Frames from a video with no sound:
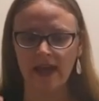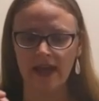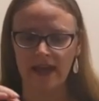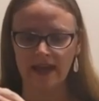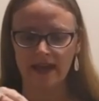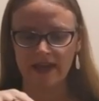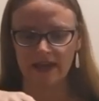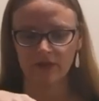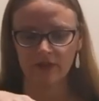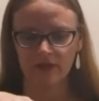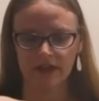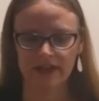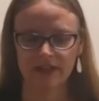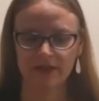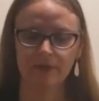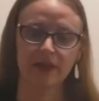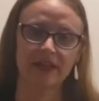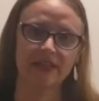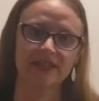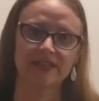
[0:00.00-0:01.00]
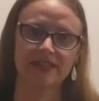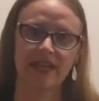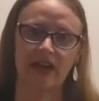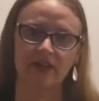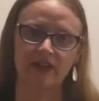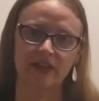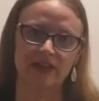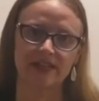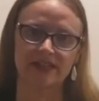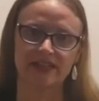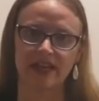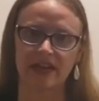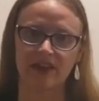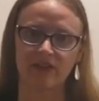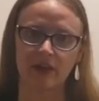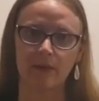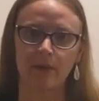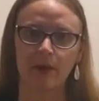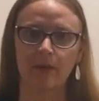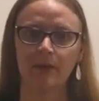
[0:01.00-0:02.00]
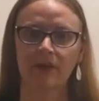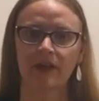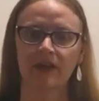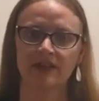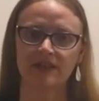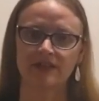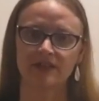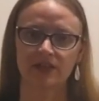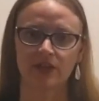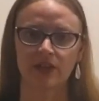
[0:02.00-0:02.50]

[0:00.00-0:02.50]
and get it ready to place down inside of our pumpkin